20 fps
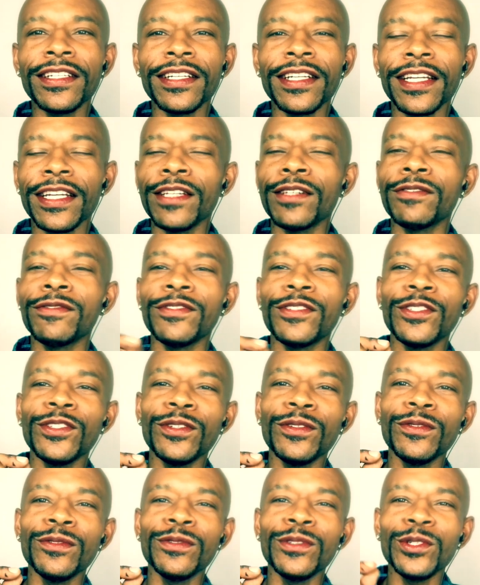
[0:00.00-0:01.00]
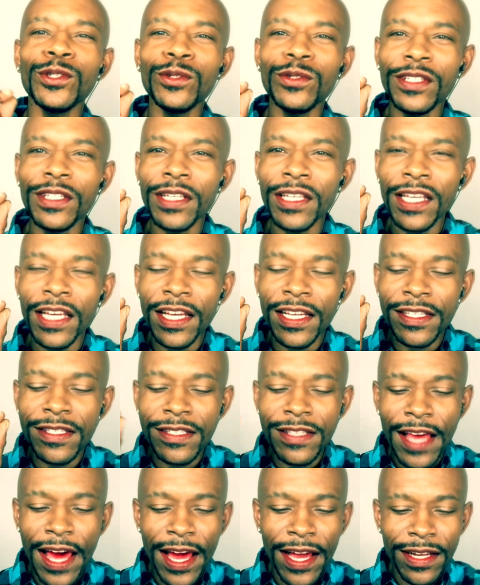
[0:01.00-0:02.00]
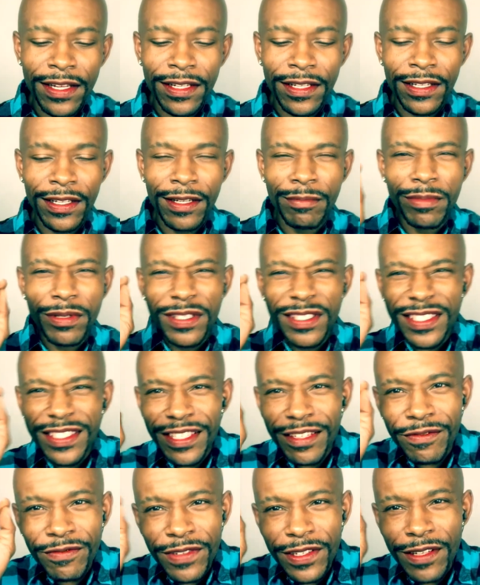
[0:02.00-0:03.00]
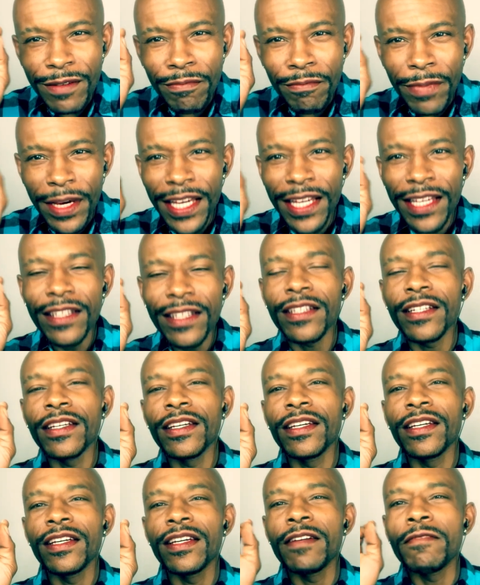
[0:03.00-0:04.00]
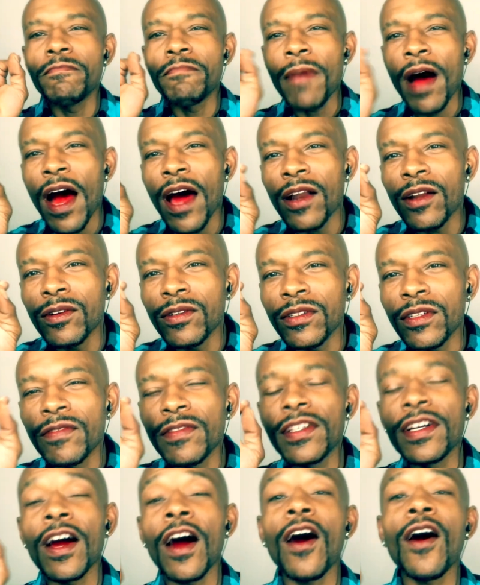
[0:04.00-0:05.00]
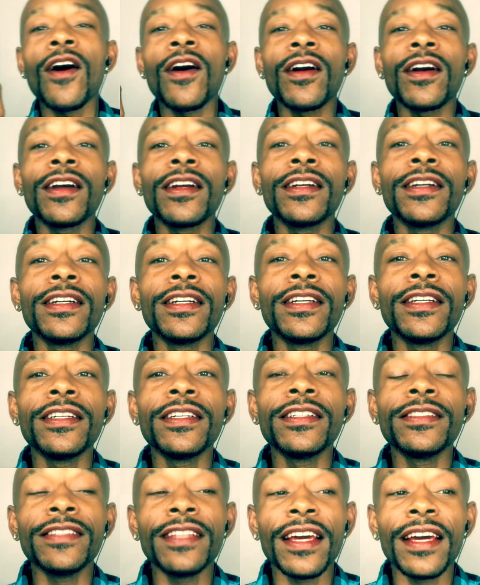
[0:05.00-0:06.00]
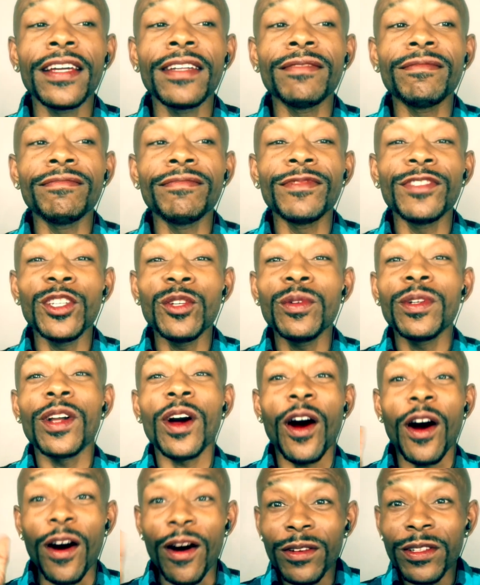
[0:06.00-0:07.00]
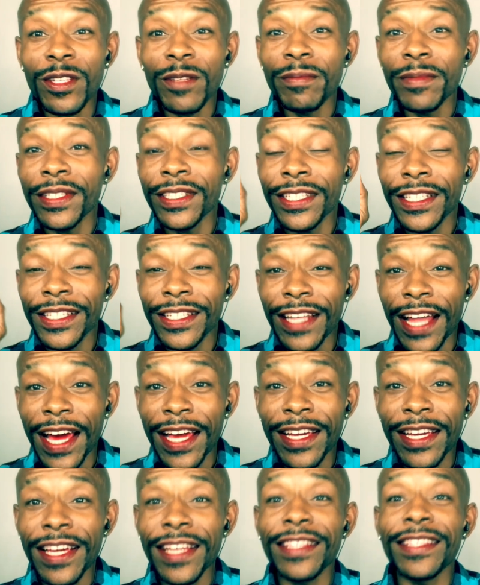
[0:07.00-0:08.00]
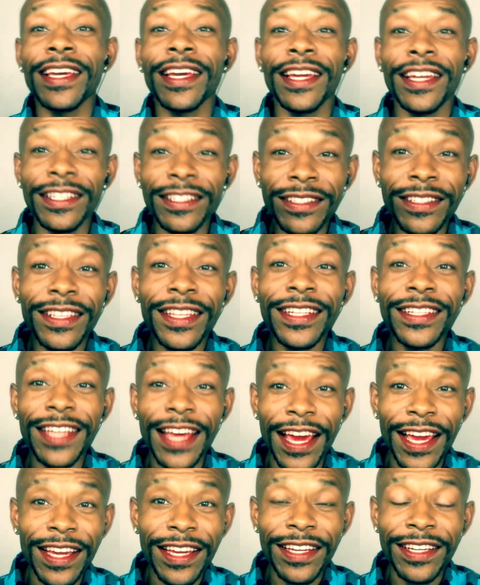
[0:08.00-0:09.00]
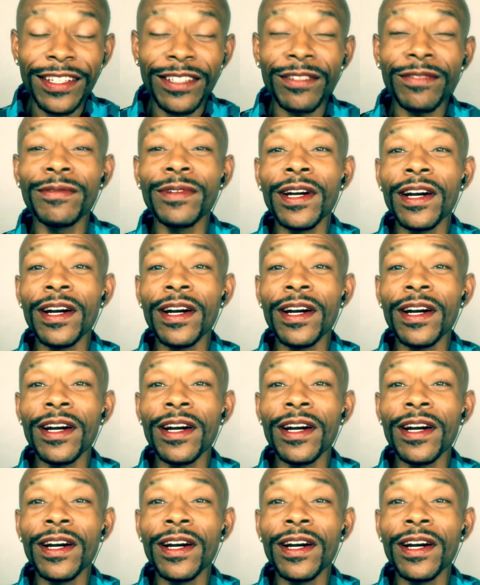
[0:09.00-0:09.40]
if you knew the exact specific make and model of the car that you would ultimately like at the end of the day of